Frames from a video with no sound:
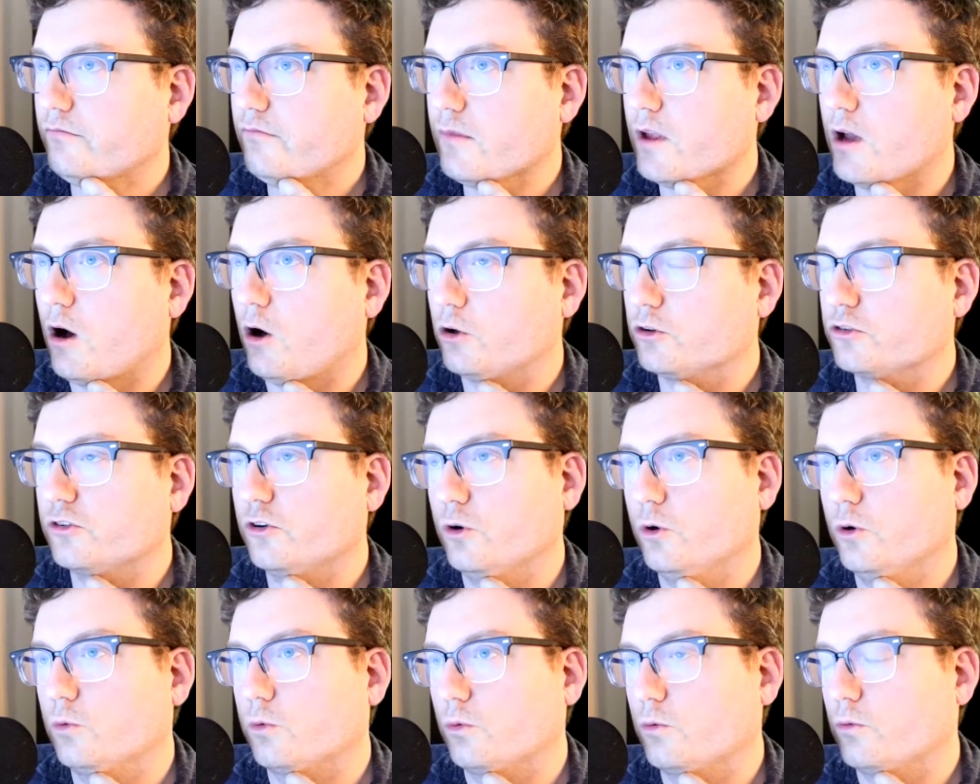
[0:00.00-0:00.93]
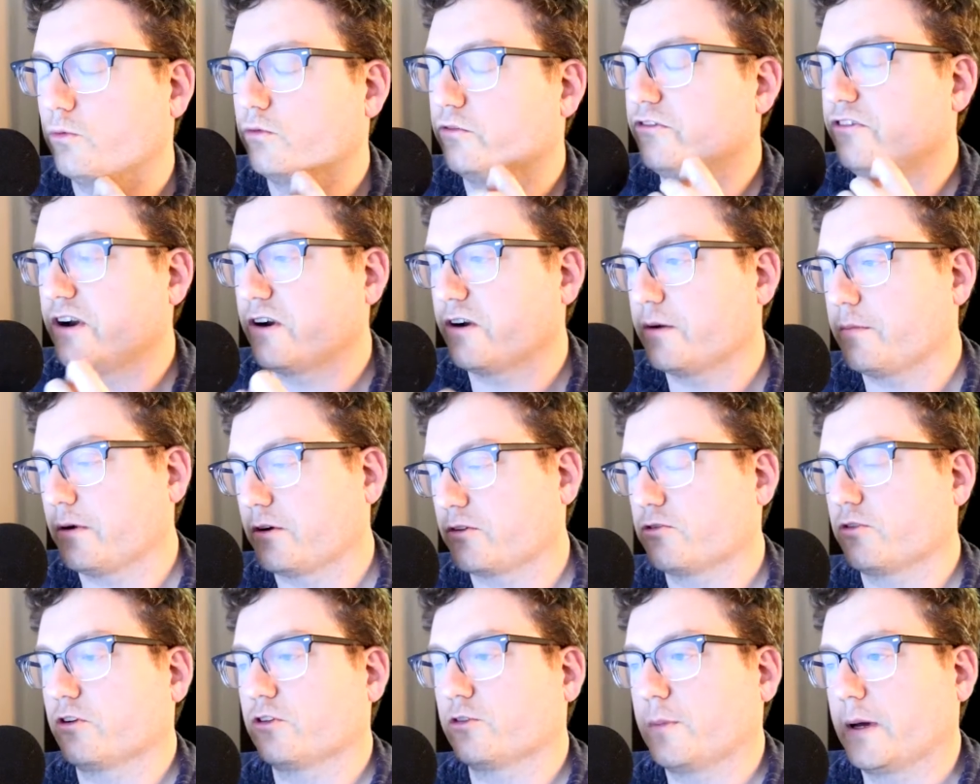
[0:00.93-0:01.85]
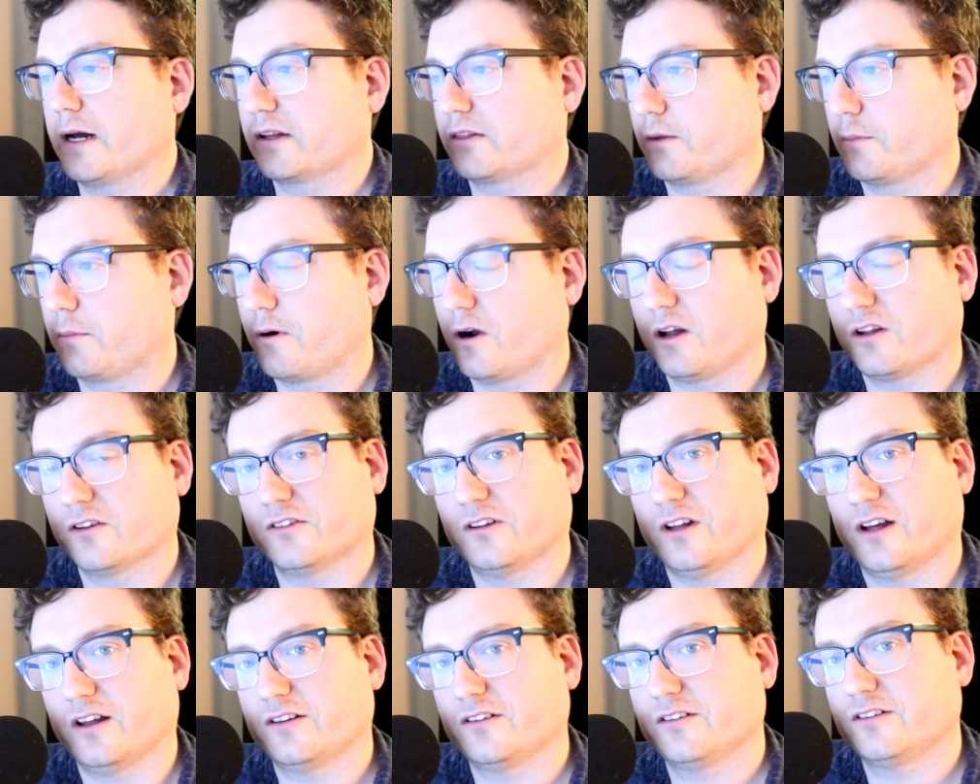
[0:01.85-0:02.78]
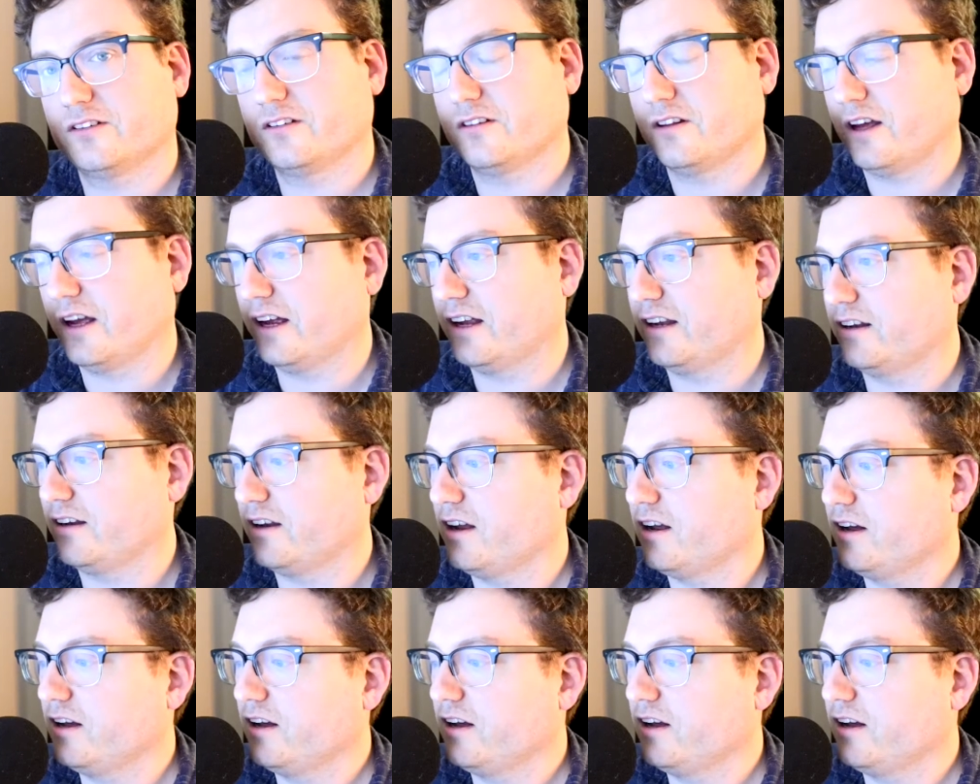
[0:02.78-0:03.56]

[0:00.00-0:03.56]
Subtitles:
also very much respect the process. And